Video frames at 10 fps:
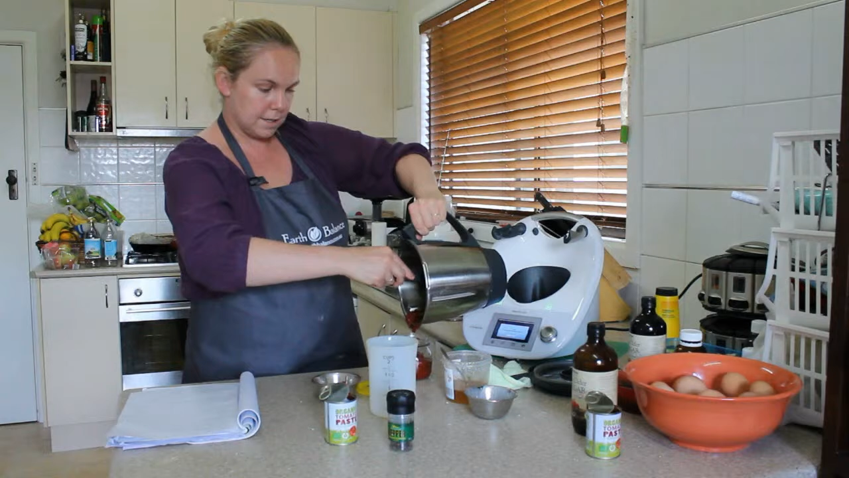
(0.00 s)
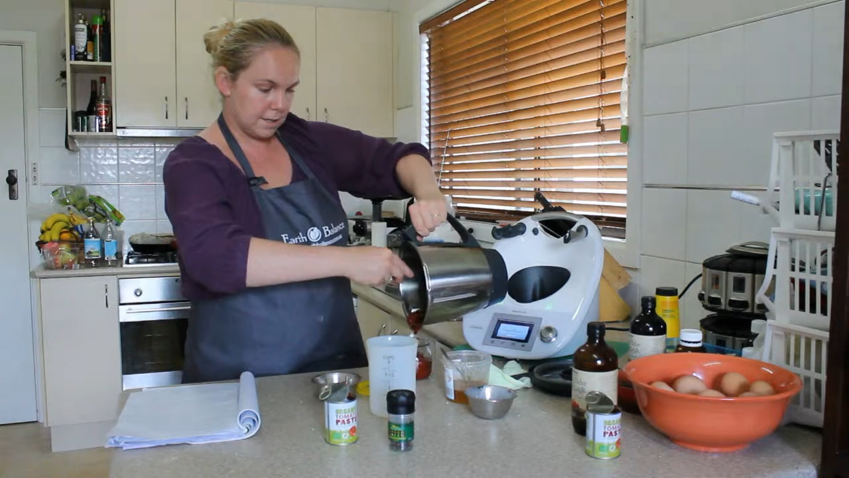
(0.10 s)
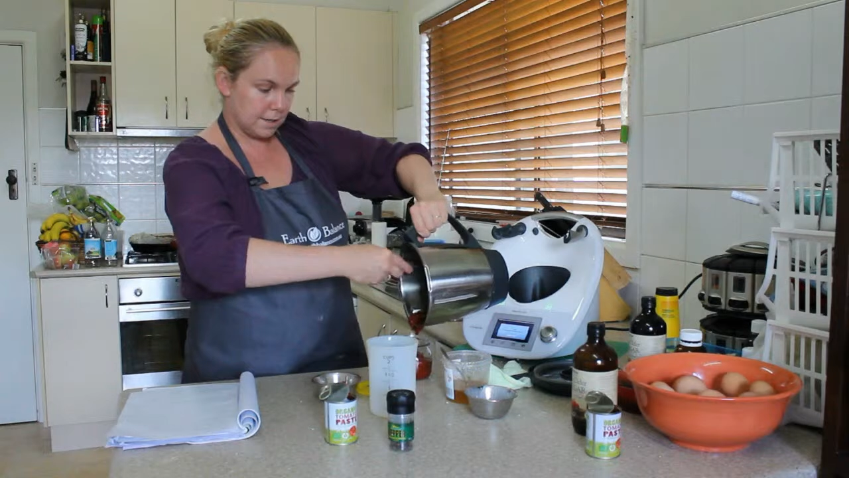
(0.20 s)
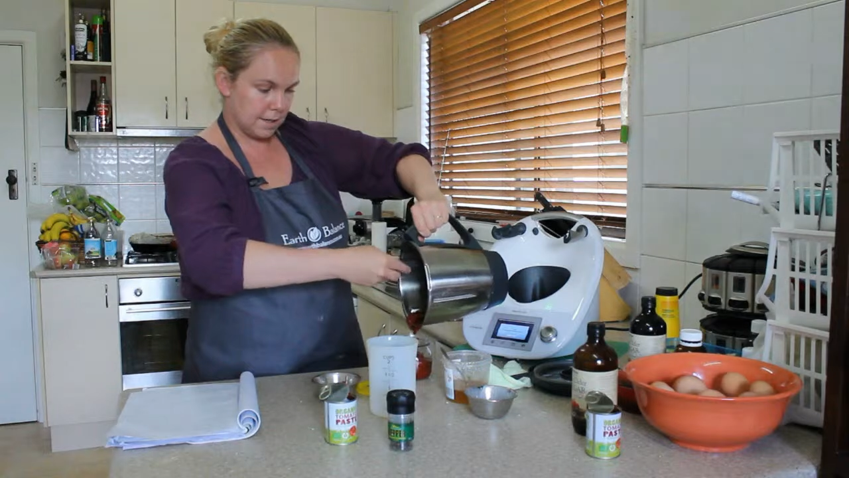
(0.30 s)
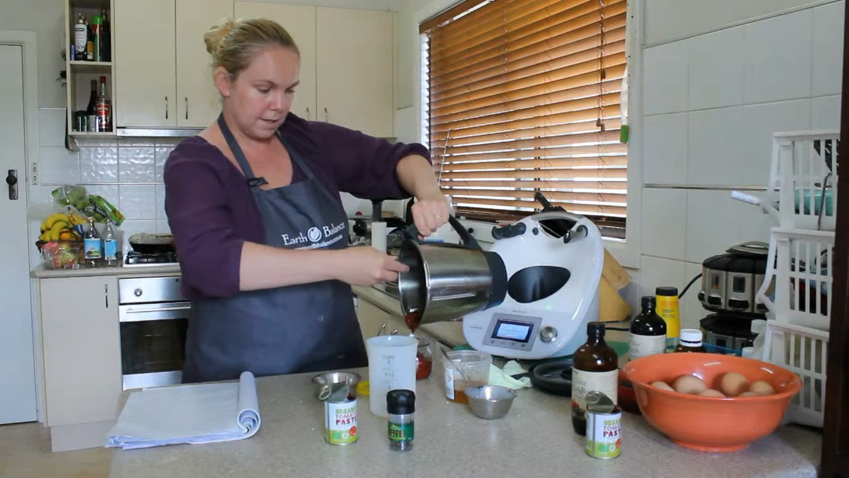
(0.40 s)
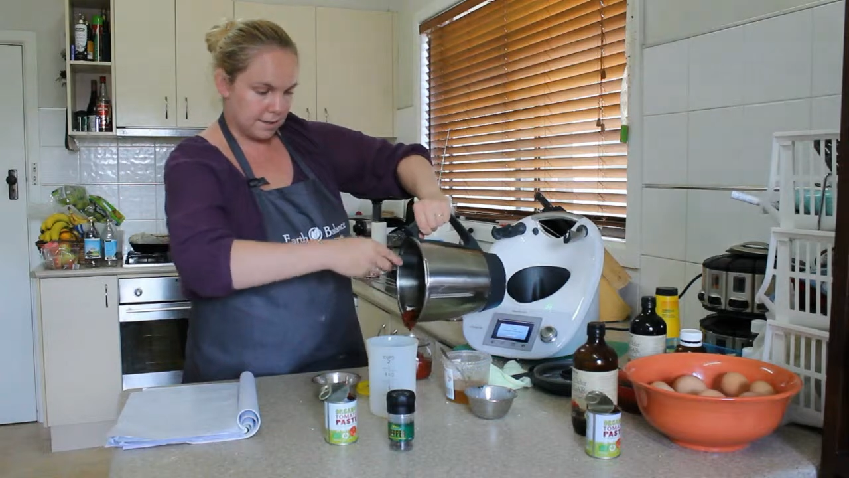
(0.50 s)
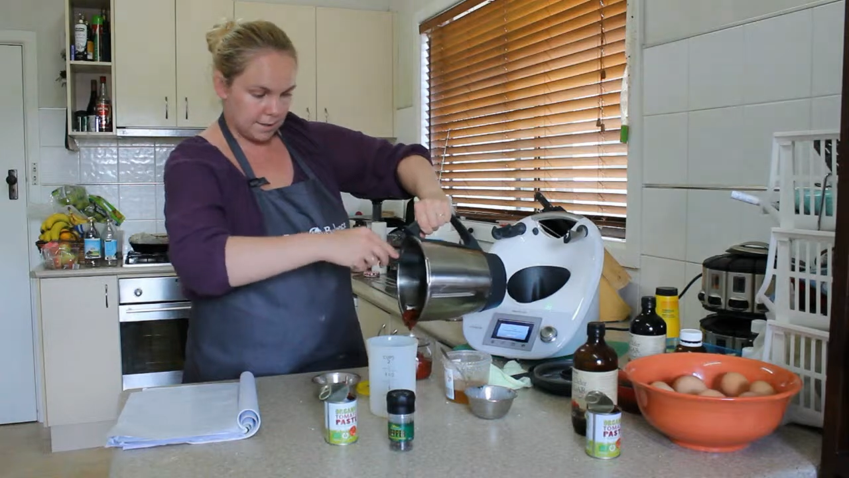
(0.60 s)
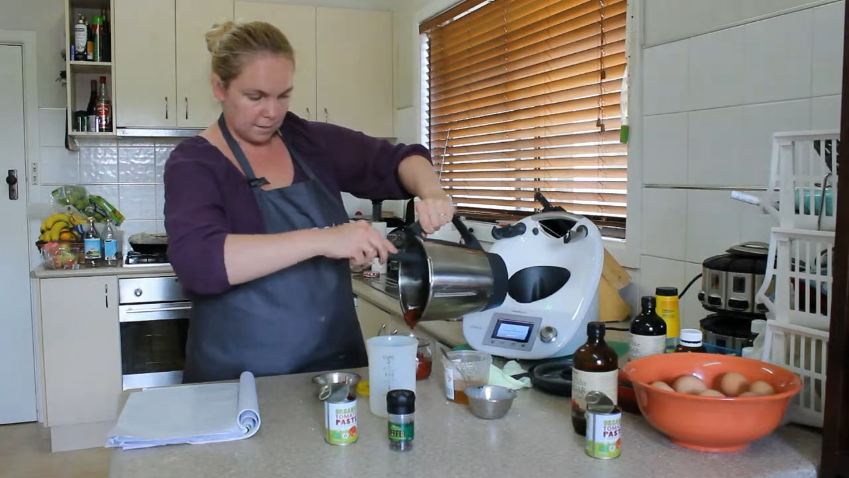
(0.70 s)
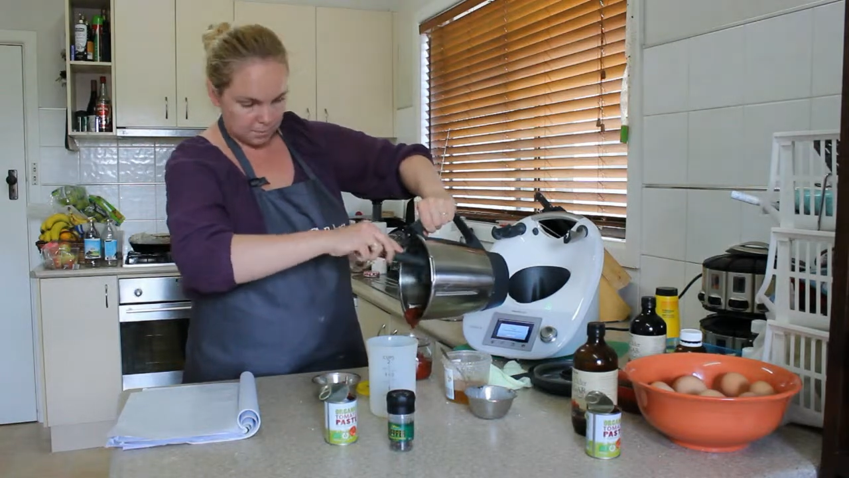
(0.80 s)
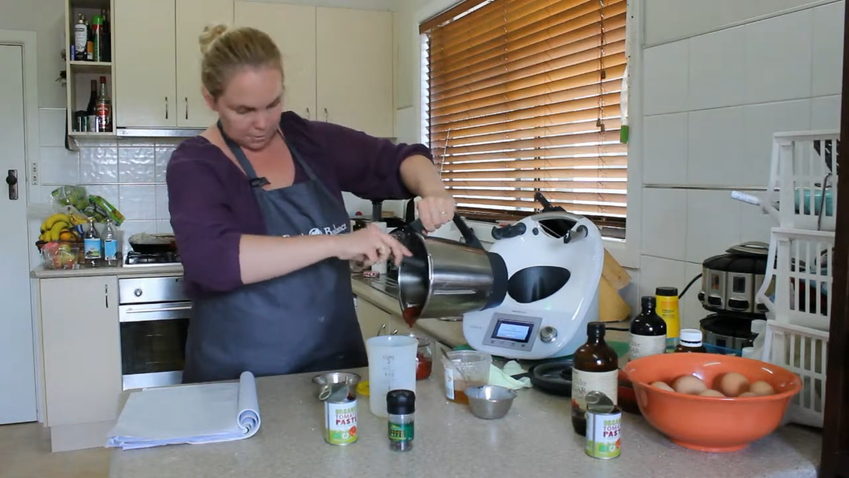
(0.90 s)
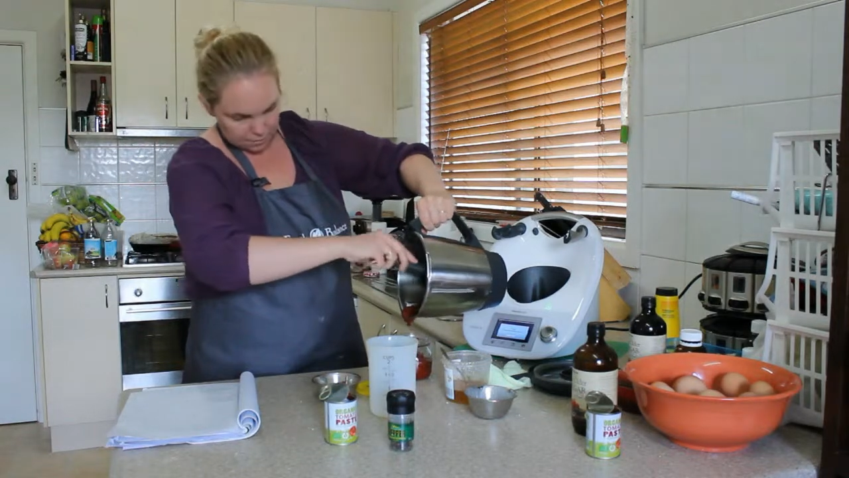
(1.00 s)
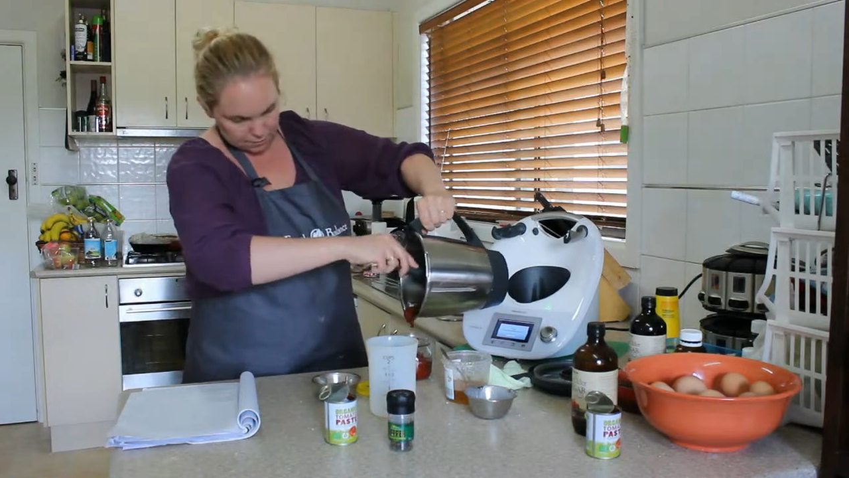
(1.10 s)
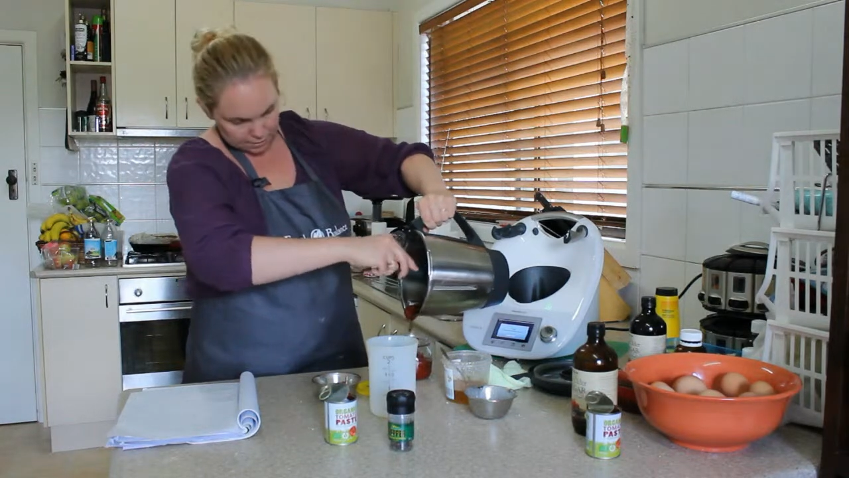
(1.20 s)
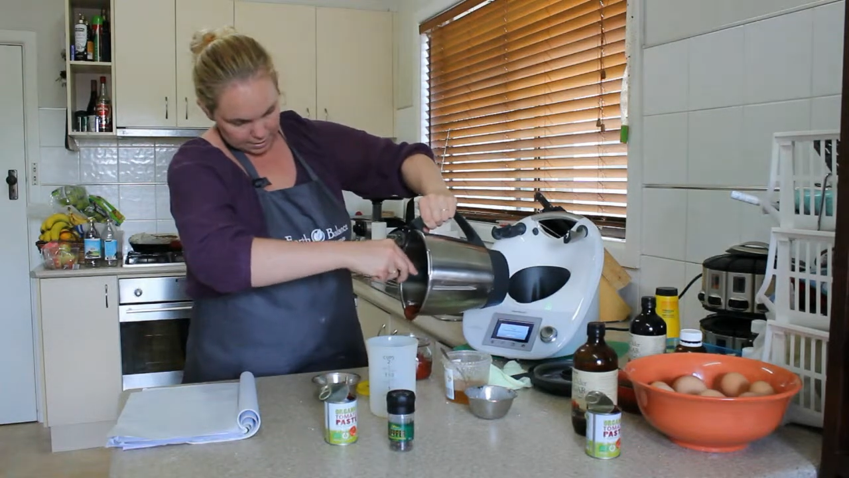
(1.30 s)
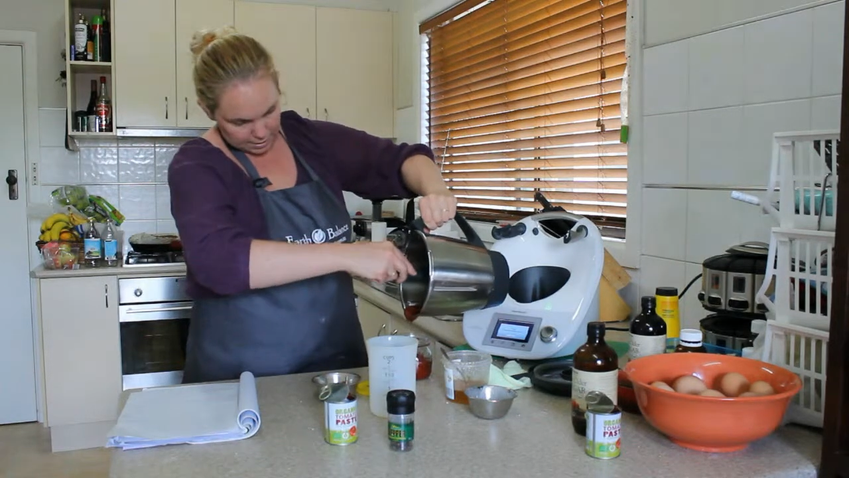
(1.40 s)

thickens up beautifully.